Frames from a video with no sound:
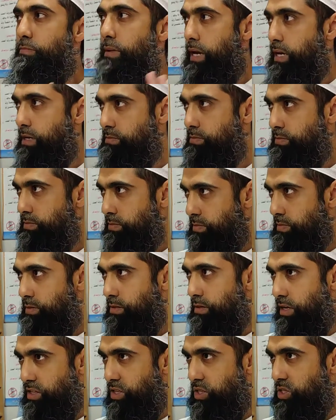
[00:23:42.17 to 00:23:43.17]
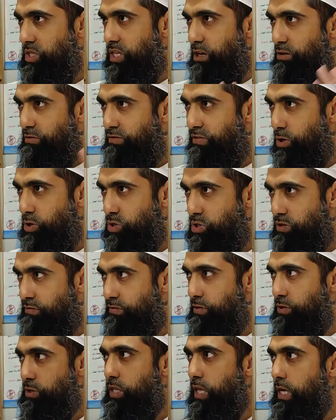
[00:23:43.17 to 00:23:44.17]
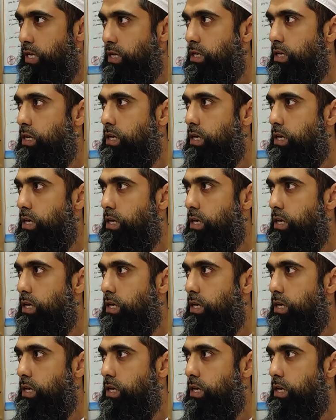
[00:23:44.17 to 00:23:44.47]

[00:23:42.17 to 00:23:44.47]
man, like this is how philosophers think,